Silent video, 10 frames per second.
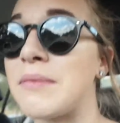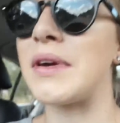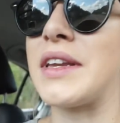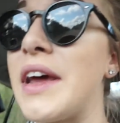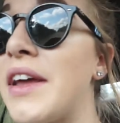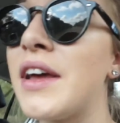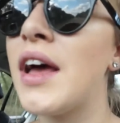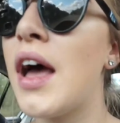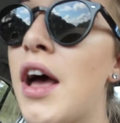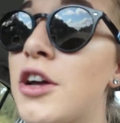made my day
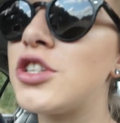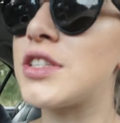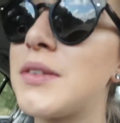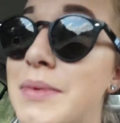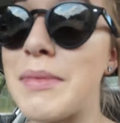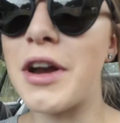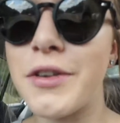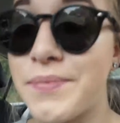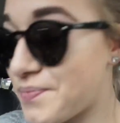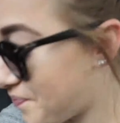just a little bit
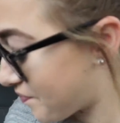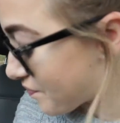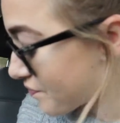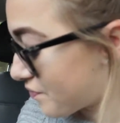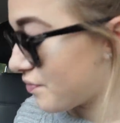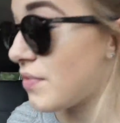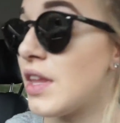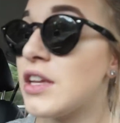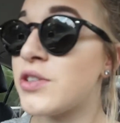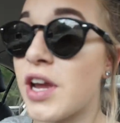better.
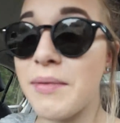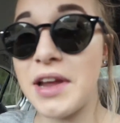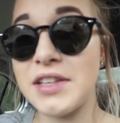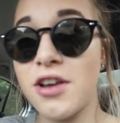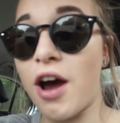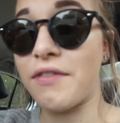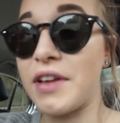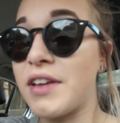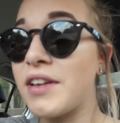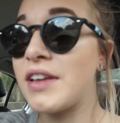So I got my iced
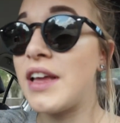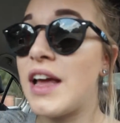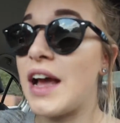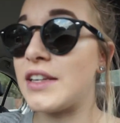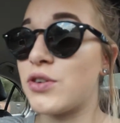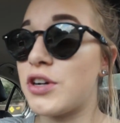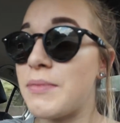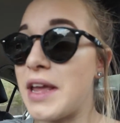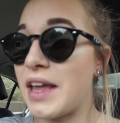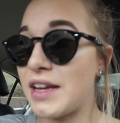coffee. I told her to
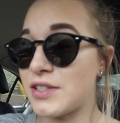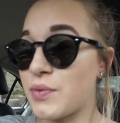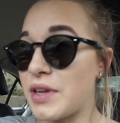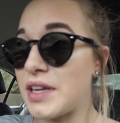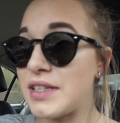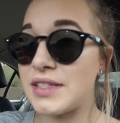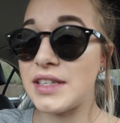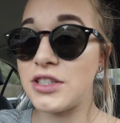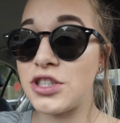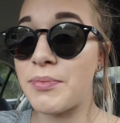make it as sweet as
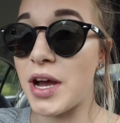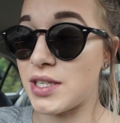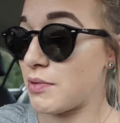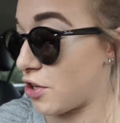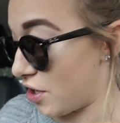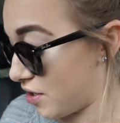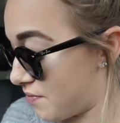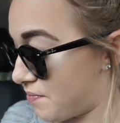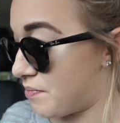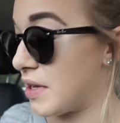she possibly could
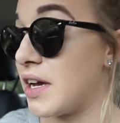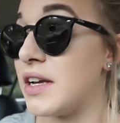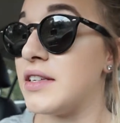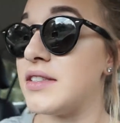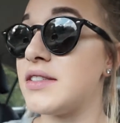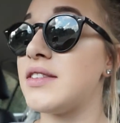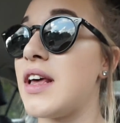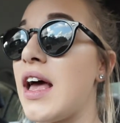because